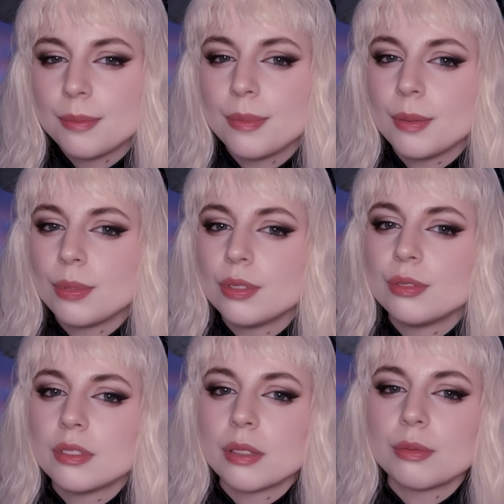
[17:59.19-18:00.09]
people do
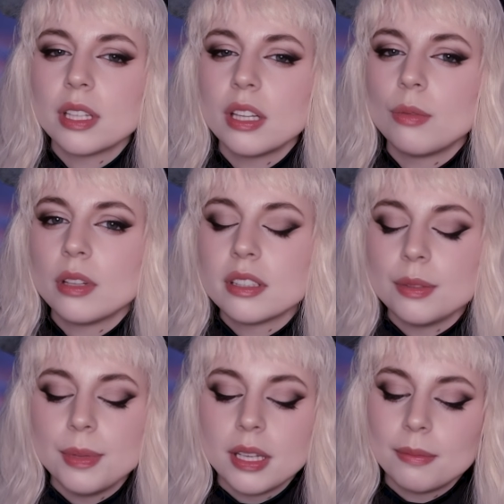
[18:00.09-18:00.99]
not really want to
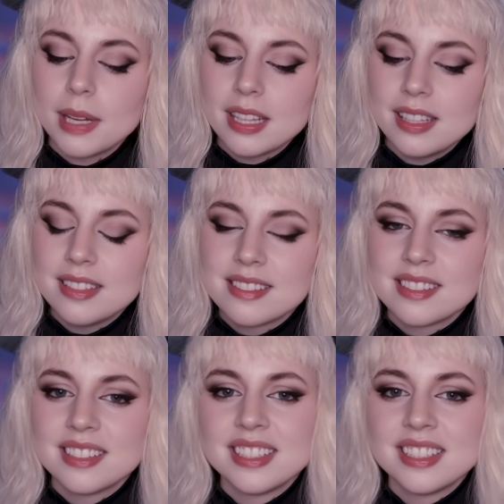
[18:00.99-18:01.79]
be on my list.